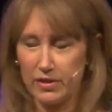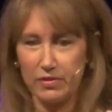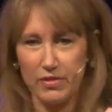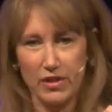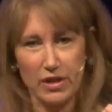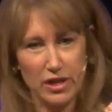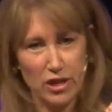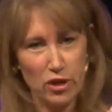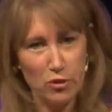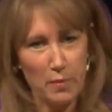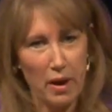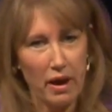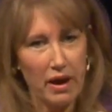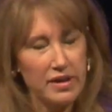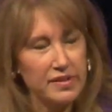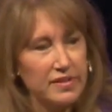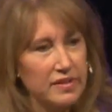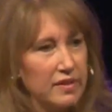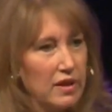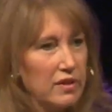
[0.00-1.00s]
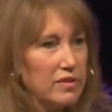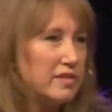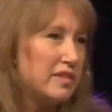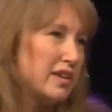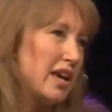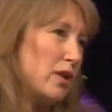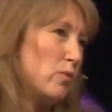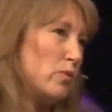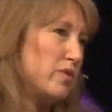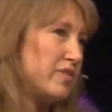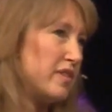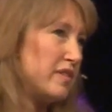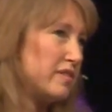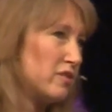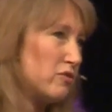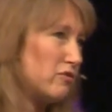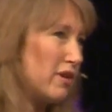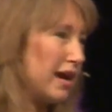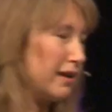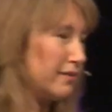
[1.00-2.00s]
that you might associate with this
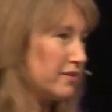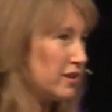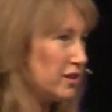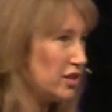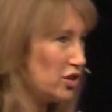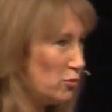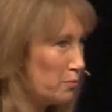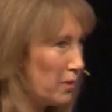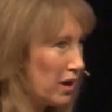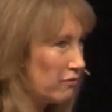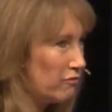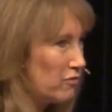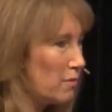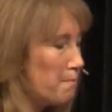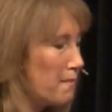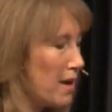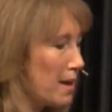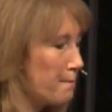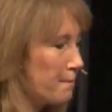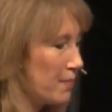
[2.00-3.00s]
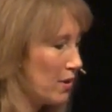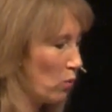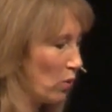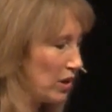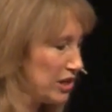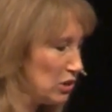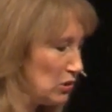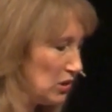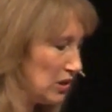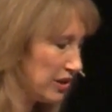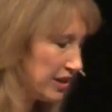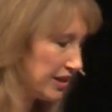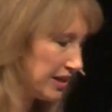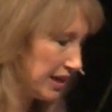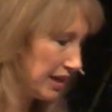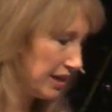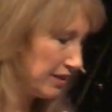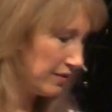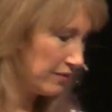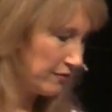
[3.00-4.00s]
crown that you might remember when you look at
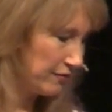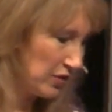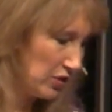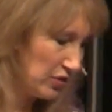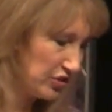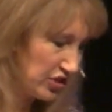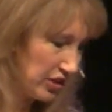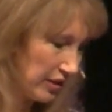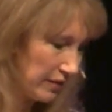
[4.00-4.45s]
it in the future.